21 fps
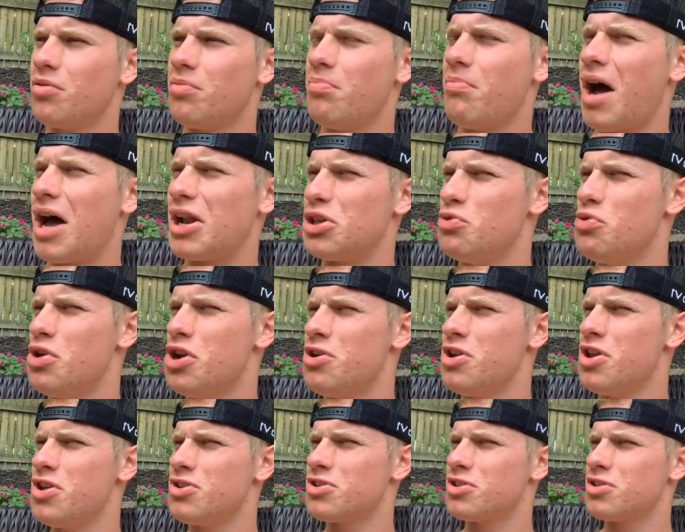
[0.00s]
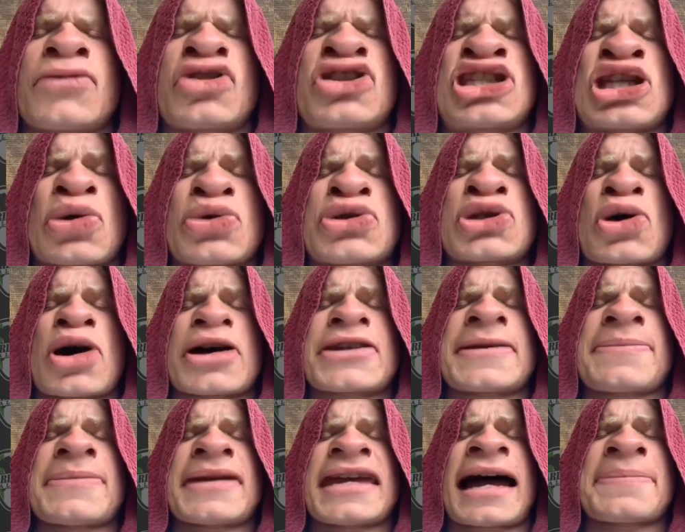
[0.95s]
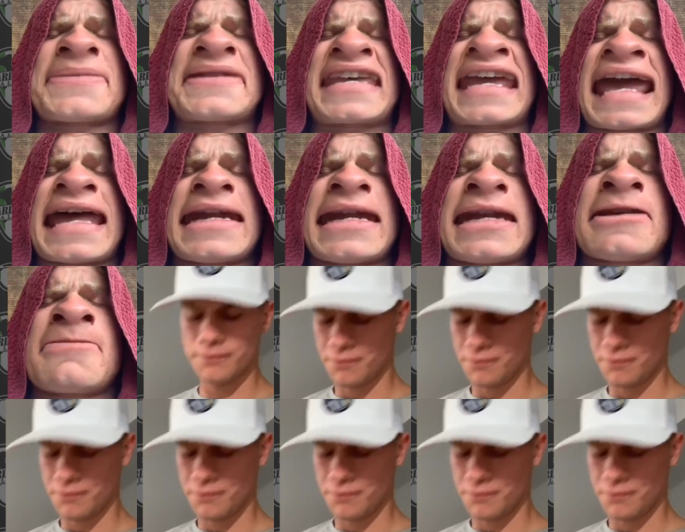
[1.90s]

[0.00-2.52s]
Ma, do you hear this? Don't talk to me. I'm tanning.